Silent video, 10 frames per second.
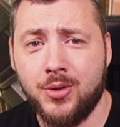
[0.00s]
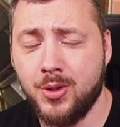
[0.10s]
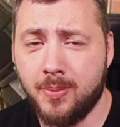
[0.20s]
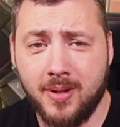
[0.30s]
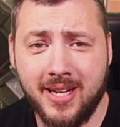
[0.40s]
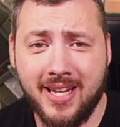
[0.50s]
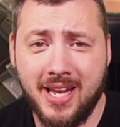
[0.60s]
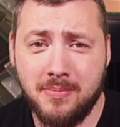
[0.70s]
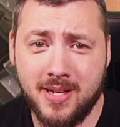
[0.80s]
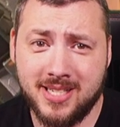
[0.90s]
You're playing
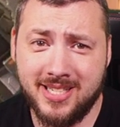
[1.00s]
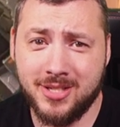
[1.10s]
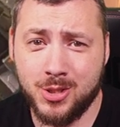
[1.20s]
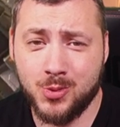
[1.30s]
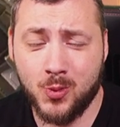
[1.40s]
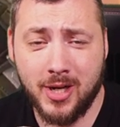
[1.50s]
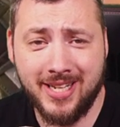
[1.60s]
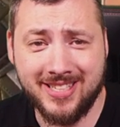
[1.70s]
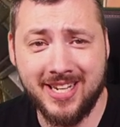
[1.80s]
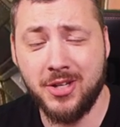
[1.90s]
Apex Legends
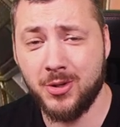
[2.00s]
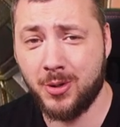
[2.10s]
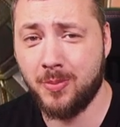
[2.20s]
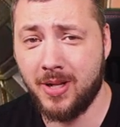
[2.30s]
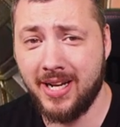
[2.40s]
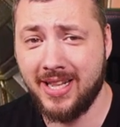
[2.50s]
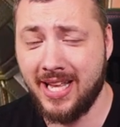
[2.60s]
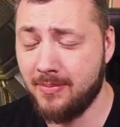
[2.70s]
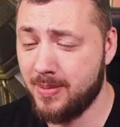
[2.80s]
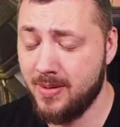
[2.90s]
ranked and you're complaining
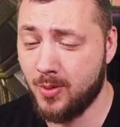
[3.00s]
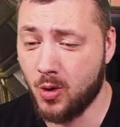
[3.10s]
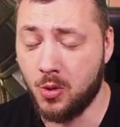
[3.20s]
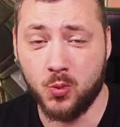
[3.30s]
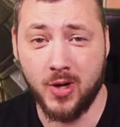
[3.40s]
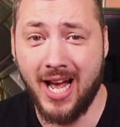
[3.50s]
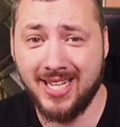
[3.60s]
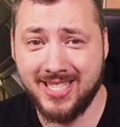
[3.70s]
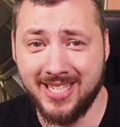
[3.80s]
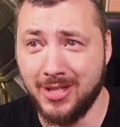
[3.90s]
that people are
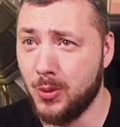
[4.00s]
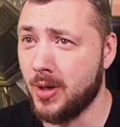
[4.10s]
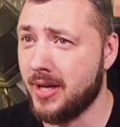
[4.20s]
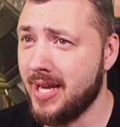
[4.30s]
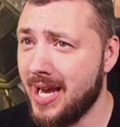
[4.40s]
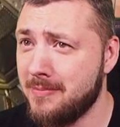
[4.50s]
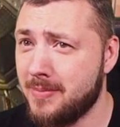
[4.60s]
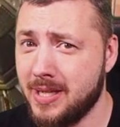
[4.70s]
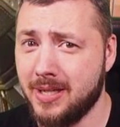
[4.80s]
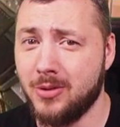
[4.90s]
ratting or
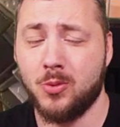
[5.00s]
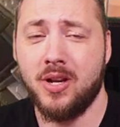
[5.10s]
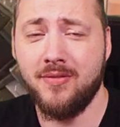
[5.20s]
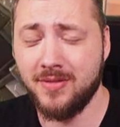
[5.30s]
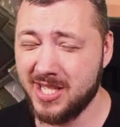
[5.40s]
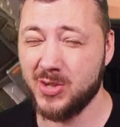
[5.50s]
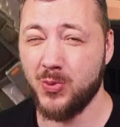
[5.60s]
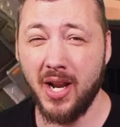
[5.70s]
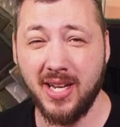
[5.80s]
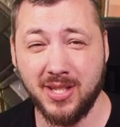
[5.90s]
camping or even
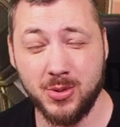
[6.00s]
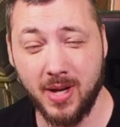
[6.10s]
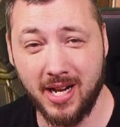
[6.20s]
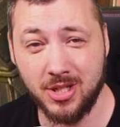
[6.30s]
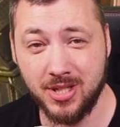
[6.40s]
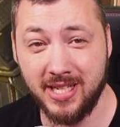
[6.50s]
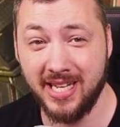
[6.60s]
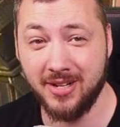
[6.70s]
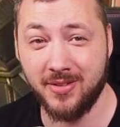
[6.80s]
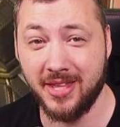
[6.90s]
sweating to actually
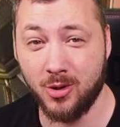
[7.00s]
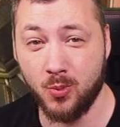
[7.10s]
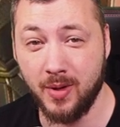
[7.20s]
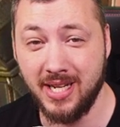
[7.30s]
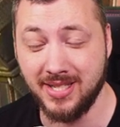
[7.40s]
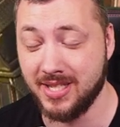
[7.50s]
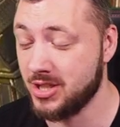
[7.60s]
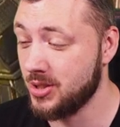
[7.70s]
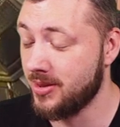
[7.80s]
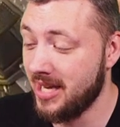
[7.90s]
get their wins
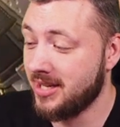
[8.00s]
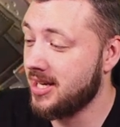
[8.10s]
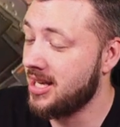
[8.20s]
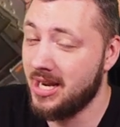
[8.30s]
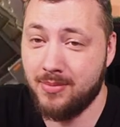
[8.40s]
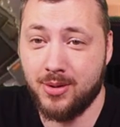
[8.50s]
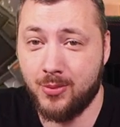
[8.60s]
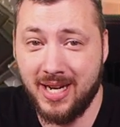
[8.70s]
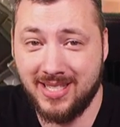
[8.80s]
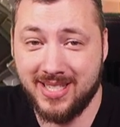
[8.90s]
to then climb the
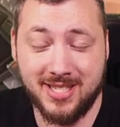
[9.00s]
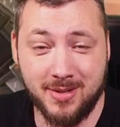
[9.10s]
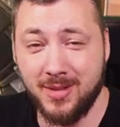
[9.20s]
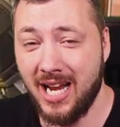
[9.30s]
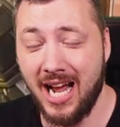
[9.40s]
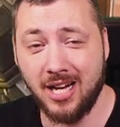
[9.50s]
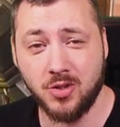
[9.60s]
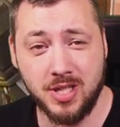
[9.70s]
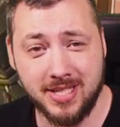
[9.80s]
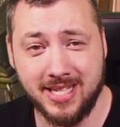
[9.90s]
rank system that
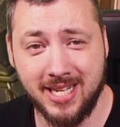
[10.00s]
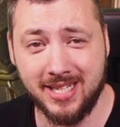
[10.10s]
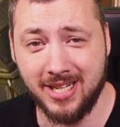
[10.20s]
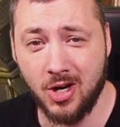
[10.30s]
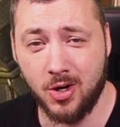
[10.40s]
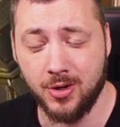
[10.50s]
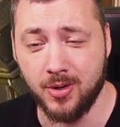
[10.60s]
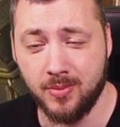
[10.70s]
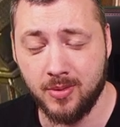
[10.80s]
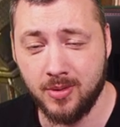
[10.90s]
actually has gotten
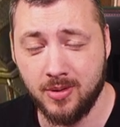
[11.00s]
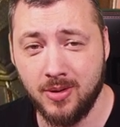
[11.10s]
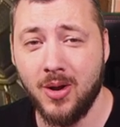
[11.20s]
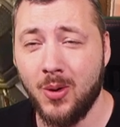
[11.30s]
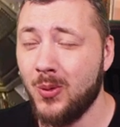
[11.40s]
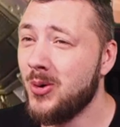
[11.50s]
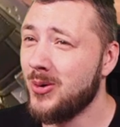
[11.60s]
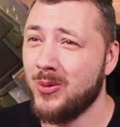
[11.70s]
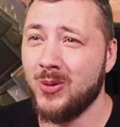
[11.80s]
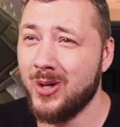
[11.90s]
harder.
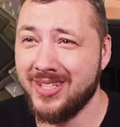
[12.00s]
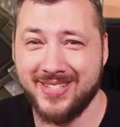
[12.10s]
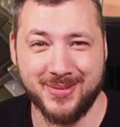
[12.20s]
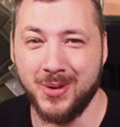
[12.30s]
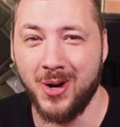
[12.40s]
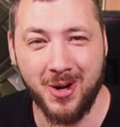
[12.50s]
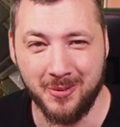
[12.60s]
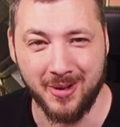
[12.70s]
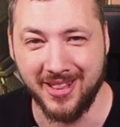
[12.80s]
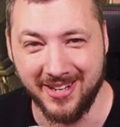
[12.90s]
What's wrong
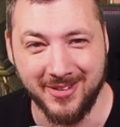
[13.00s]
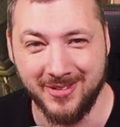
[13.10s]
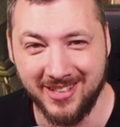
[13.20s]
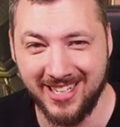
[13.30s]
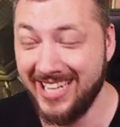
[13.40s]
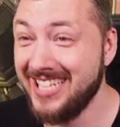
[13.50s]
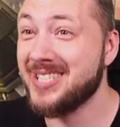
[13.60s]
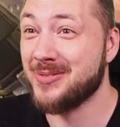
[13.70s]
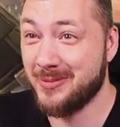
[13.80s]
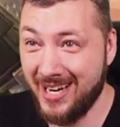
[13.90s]
with you?
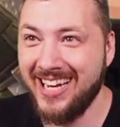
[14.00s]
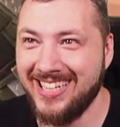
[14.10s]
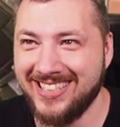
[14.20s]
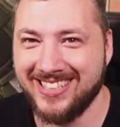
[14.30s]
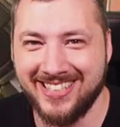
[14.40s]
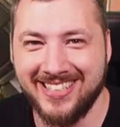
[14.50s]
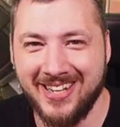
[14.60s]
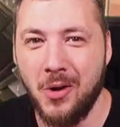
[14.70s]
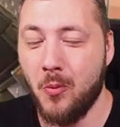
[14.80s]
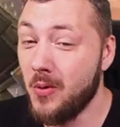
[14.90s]
It's ranked.
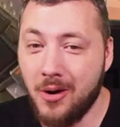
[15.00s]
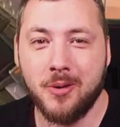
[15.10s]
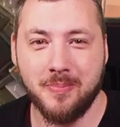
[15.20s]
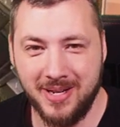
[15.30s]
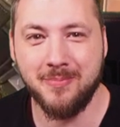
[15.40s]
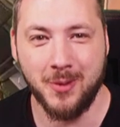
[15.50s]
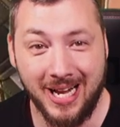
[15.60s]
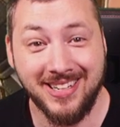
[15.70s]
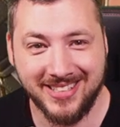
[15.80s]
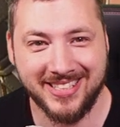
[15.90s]
Where are people
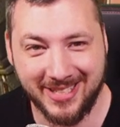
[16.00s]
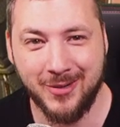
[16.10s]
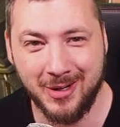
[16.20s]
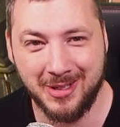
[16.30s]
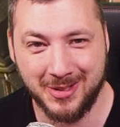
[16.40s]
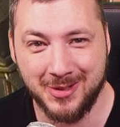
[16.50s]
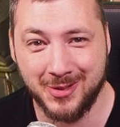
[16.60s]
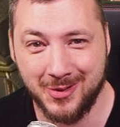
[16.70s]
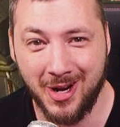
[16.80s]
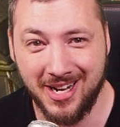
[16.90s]
else going to
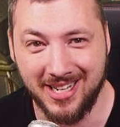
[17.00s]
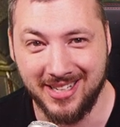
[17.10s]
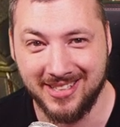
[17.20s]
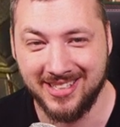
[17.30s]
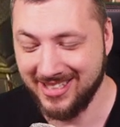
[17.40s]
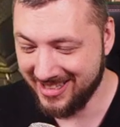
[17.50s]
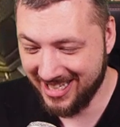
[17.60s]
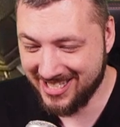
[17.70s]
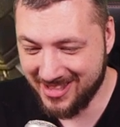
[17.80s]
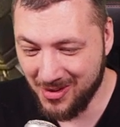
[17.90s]
try?
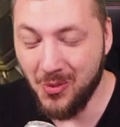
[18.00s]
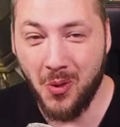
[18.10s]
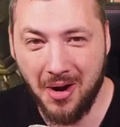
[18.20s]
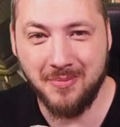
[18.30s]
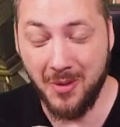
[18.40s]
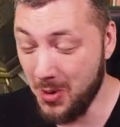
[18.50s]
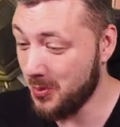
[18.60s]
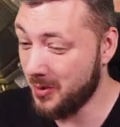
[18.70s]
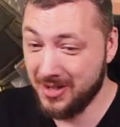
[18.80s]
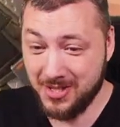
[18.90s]
That's the one
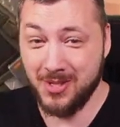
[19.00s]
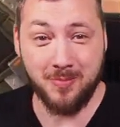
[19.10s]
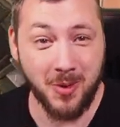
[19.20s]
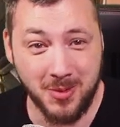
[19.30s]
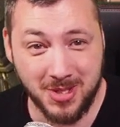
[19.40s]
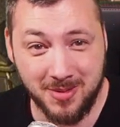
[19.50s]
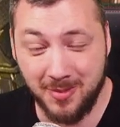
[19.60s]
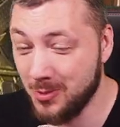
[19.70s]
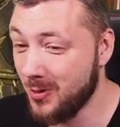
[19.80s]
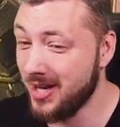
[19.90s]
mode where you're supposed to
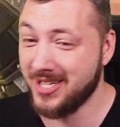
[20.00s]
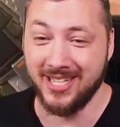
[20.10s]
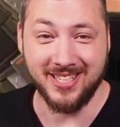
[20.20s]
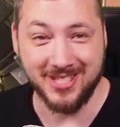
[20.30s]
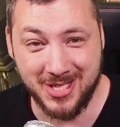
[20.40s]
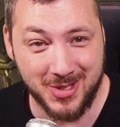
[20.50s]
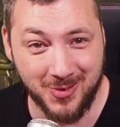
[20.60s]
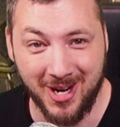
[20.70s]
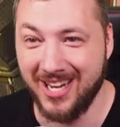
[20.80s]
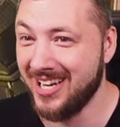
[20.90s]
be ratting,
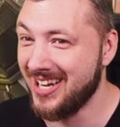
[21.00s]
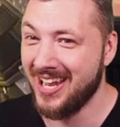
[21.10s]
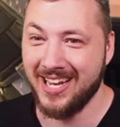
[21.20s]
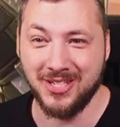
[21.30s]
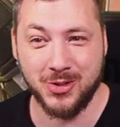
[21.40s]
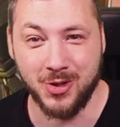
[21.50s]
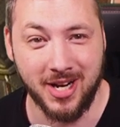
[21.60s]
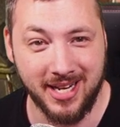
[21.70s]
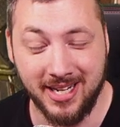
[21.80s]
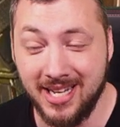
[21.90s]
sweating, and
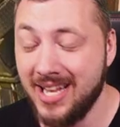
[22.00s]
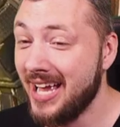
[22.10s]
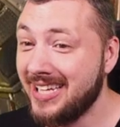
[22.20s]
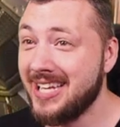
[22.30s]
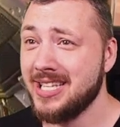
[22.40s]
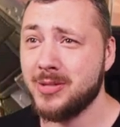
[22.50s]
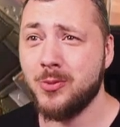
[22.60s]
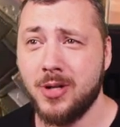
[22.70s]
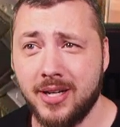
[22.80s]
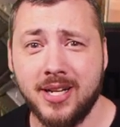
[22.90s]
trying. And guess
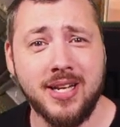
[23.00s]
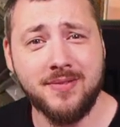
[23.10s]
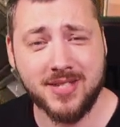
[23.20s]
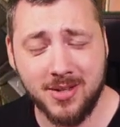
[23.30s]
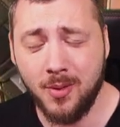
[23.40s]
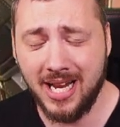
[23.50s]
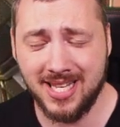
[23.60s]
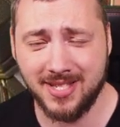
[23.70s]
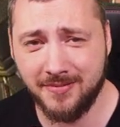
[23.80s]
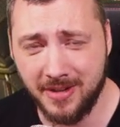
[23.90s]
what? If someone
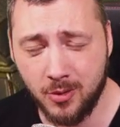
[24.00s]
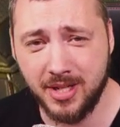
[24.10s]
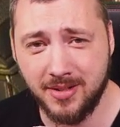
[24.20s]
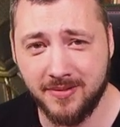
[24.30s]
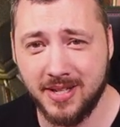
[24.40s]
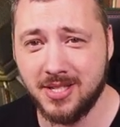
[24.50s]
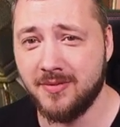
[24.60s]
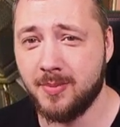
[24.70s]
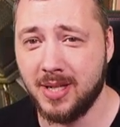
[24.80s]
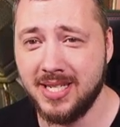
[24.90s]
has a very
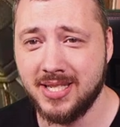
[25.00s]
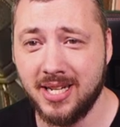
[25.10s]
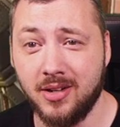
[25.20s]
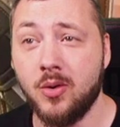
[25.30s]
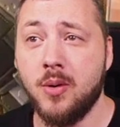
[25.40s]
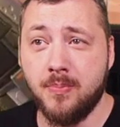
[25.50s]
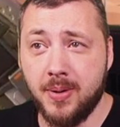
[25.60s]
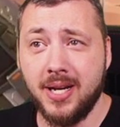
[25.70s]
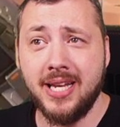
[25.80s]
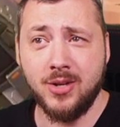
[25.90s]
defensive playstyle,
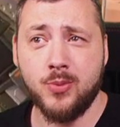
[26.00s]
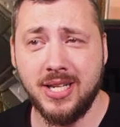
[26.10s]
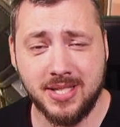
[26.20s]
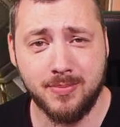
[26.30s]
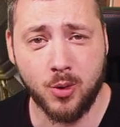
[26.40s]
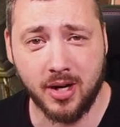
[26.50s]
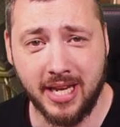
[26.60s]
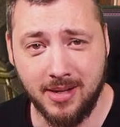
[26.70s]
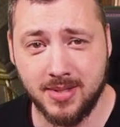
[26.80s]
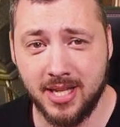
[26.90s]
but he wins more
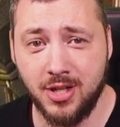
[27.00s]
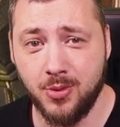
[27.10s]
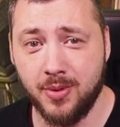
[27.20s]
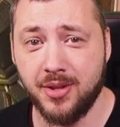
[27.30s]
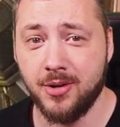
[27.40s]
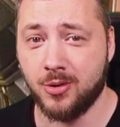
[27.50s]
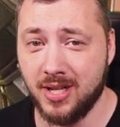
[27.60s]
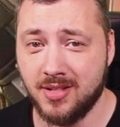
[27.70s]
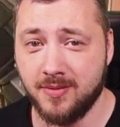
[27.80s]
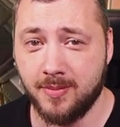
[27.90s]
games than you with your
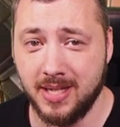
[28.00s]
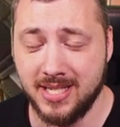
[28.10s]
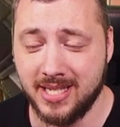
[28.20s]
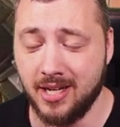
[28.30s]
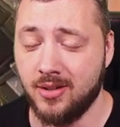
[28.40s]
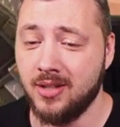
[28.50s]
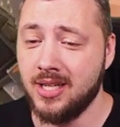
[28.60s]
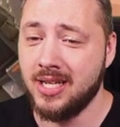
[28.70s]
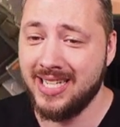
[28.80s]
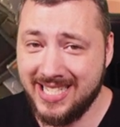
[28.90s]
aggressive playstyle,
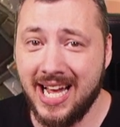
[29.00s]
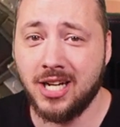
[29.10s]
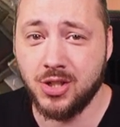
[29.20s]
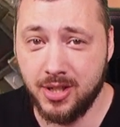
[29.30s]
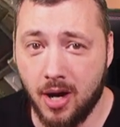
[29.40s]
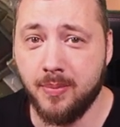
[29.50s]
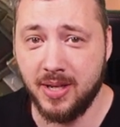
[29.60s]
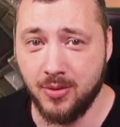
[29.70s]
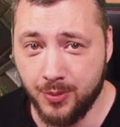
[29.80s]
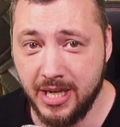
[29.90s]
he's actually not
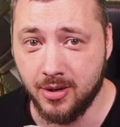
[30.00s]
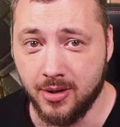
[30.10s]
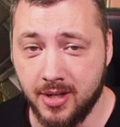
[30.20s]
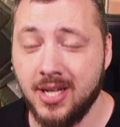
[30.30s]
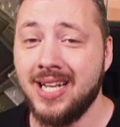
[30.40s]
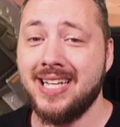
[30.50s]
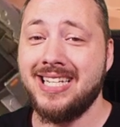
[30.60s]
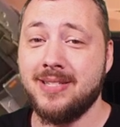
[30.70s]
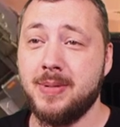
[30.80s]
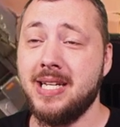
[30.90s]
being weird,
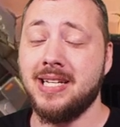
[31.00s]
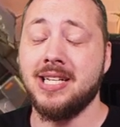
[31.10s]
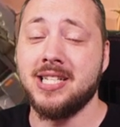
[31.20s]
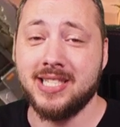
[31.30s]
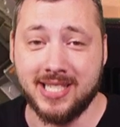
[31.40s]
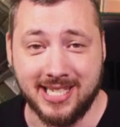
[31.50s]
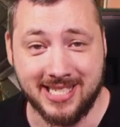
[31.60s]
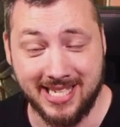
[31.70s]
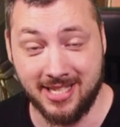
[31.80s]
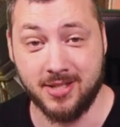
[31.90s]
he's being
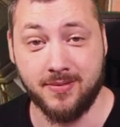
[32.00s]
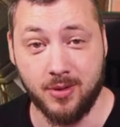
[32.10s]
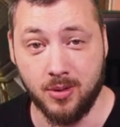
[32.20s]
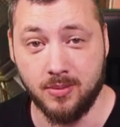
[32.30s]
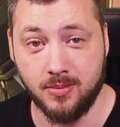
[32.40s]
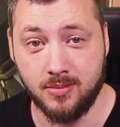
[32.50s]
successful.